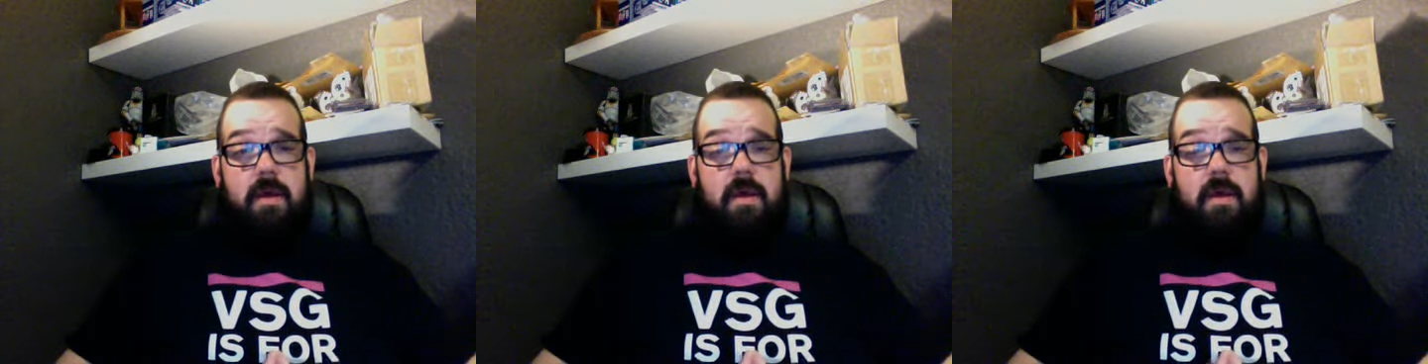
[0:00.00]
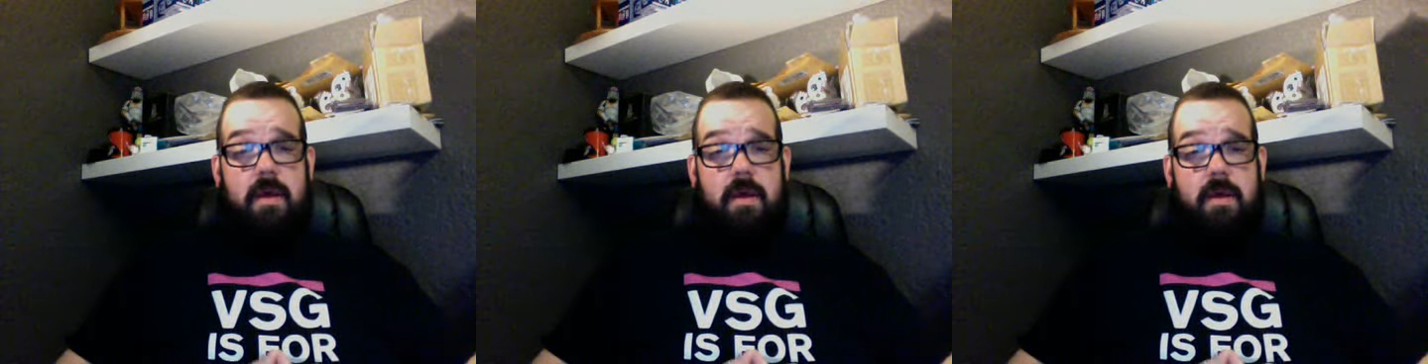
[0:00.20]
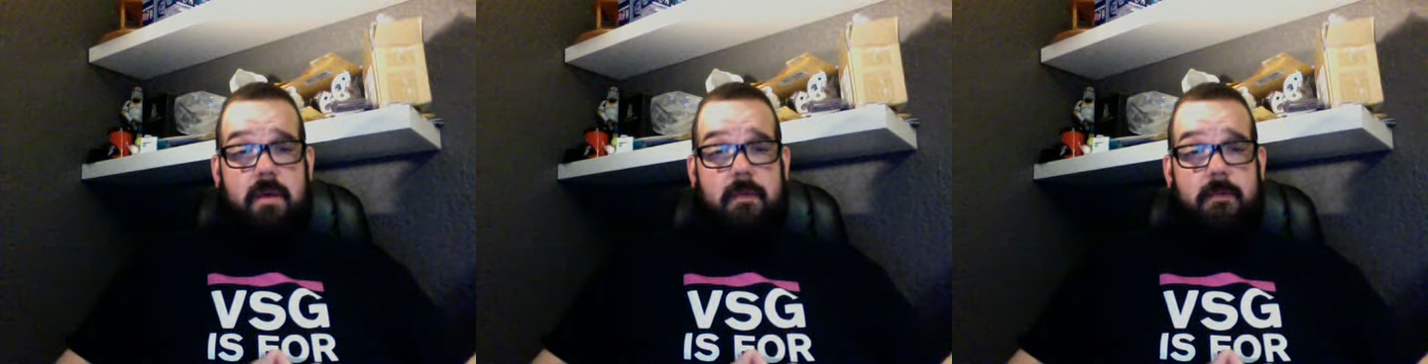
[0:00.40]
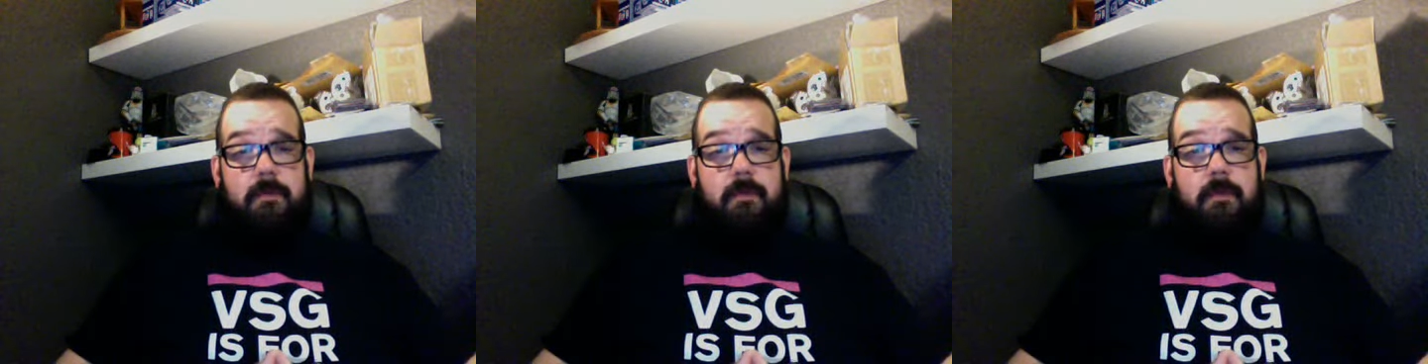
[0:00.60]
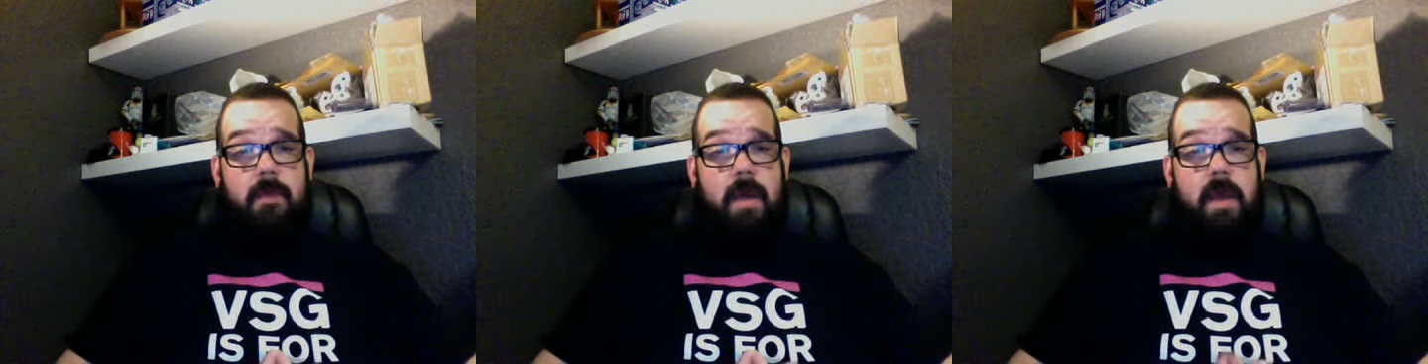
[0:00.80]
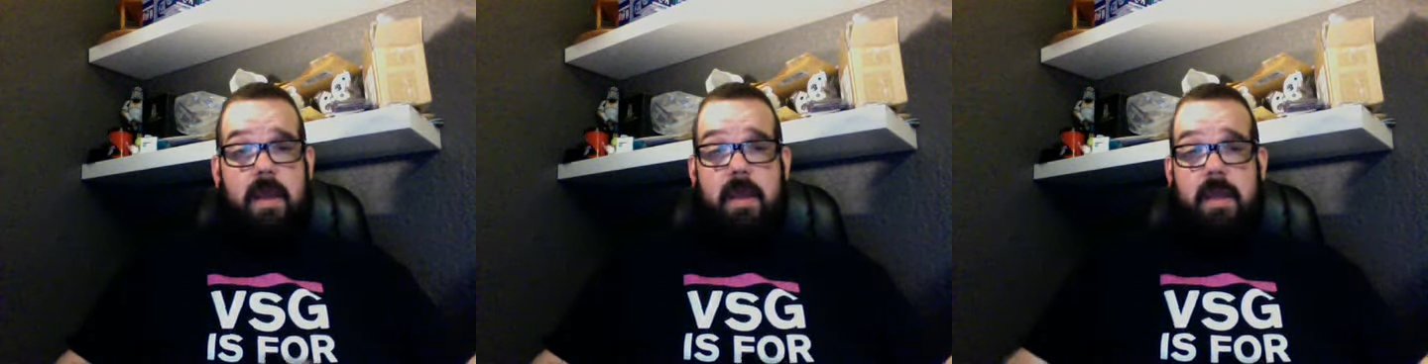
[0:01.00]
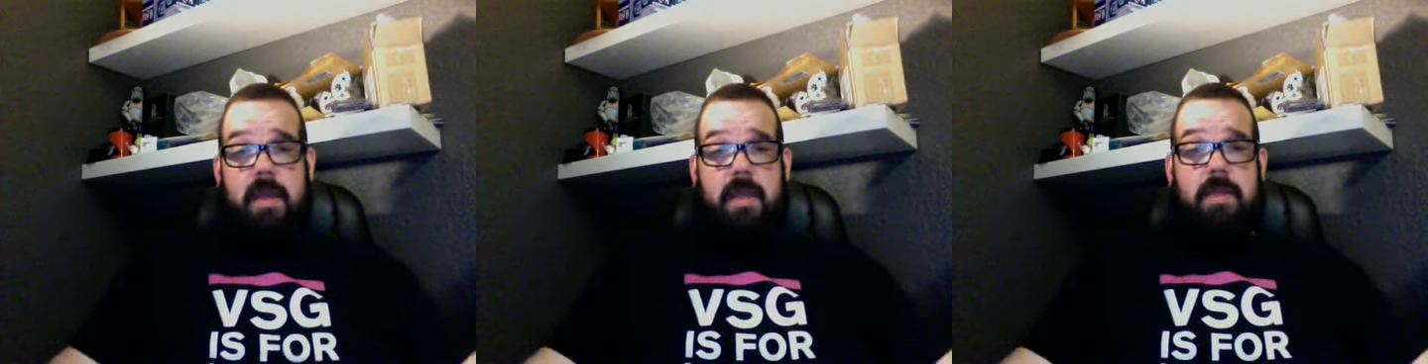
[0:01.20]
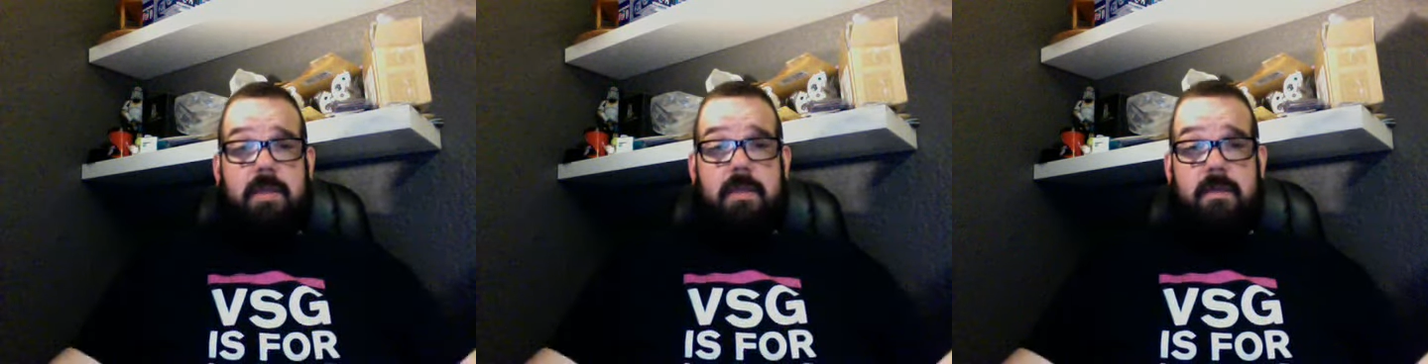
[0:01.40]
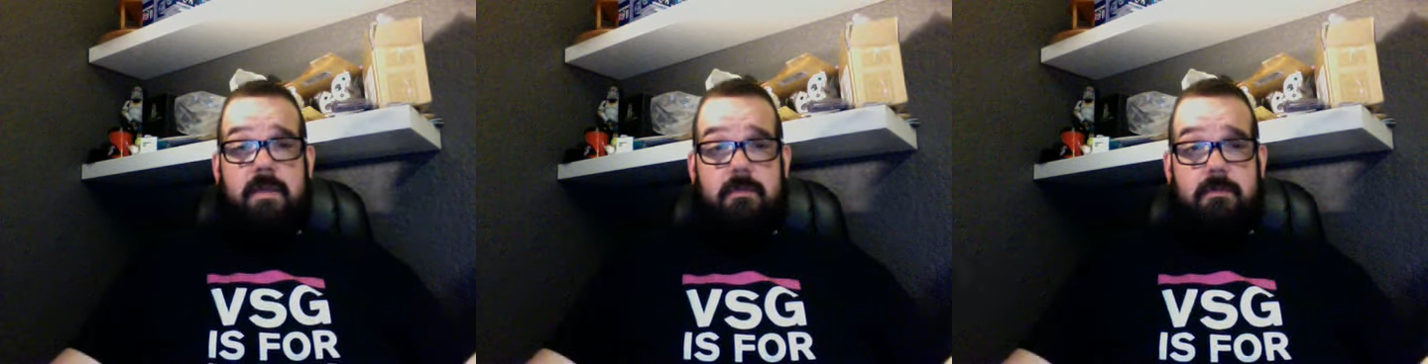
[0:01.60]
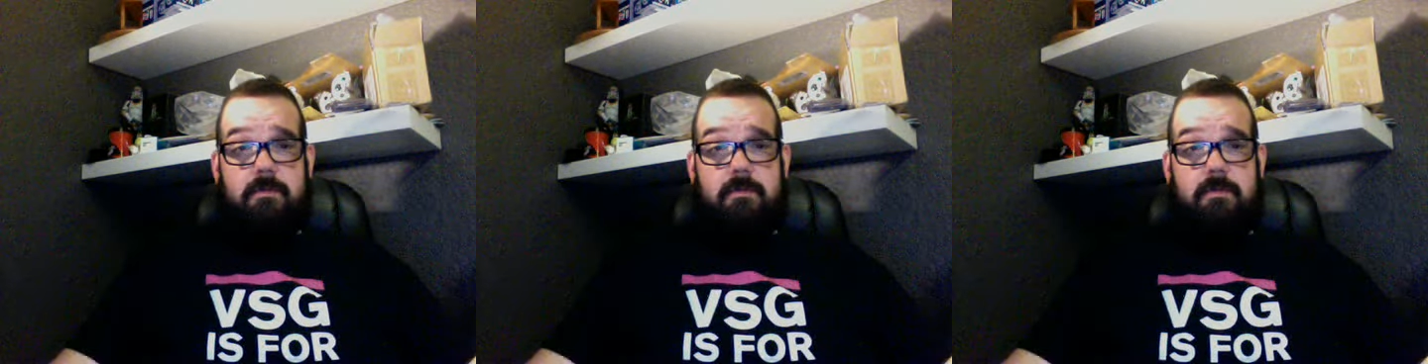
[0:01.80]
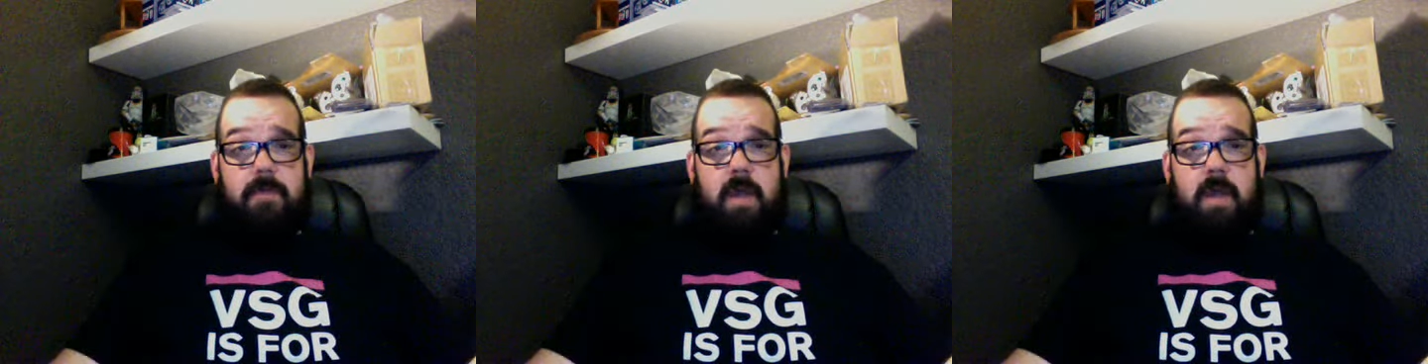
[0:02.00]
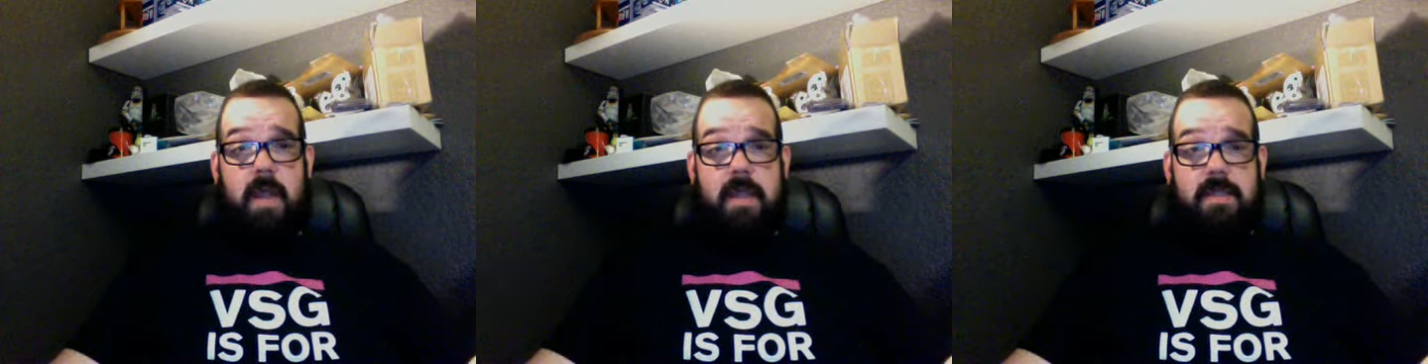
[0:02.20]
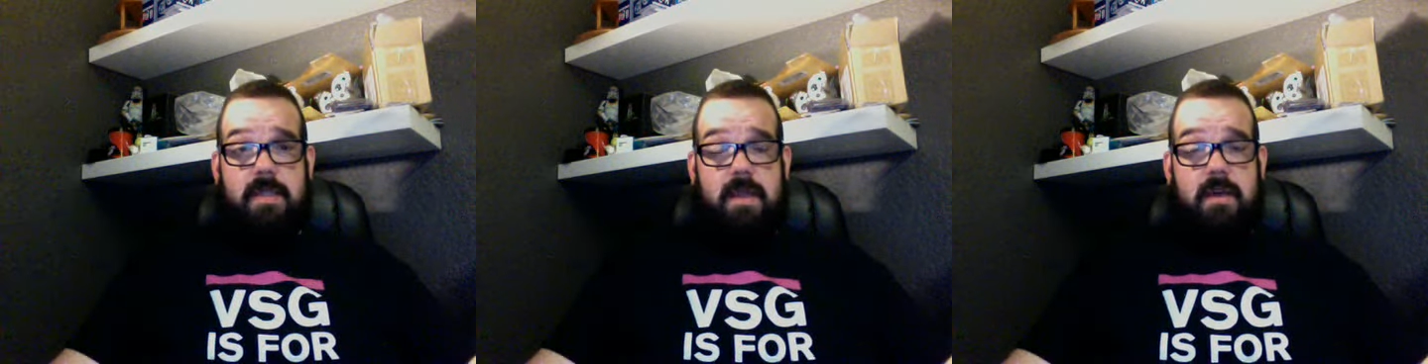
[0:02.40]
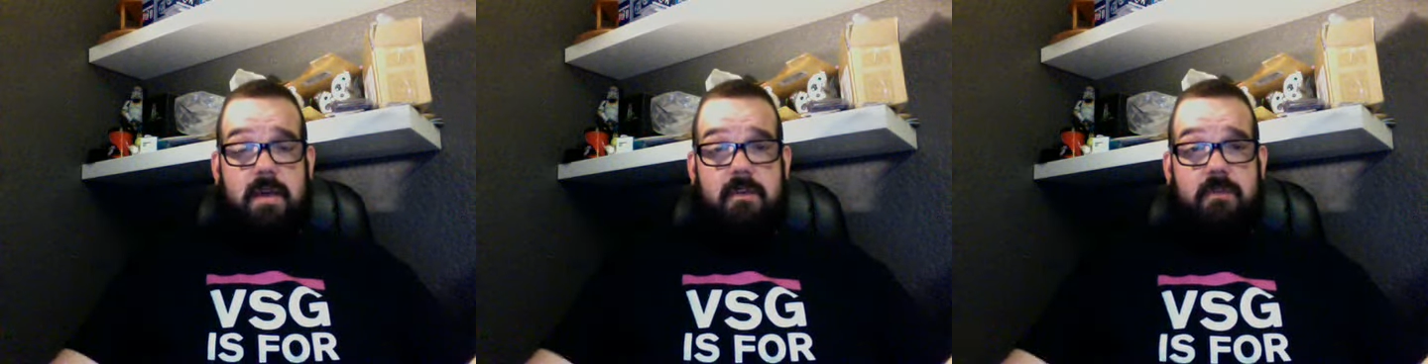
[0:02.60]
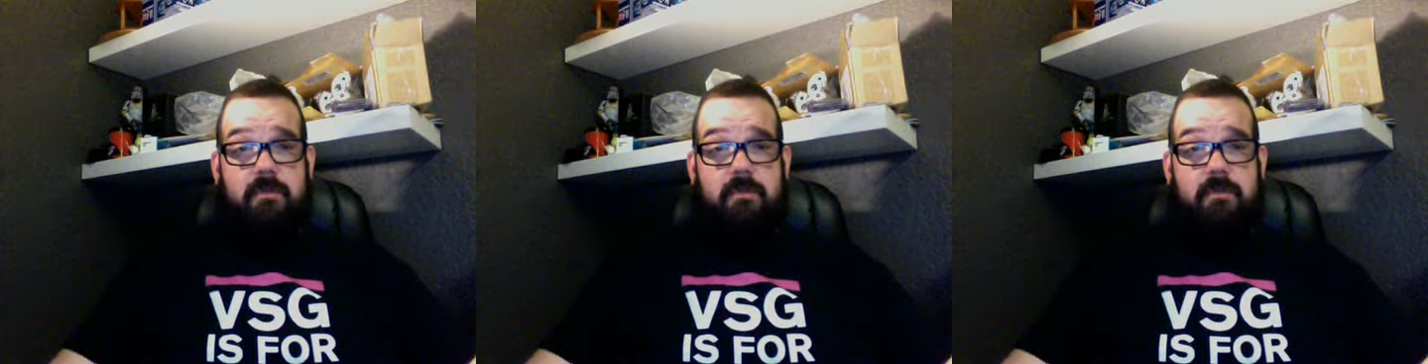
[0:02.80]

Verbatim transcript: Um, I eat a lot of stuff,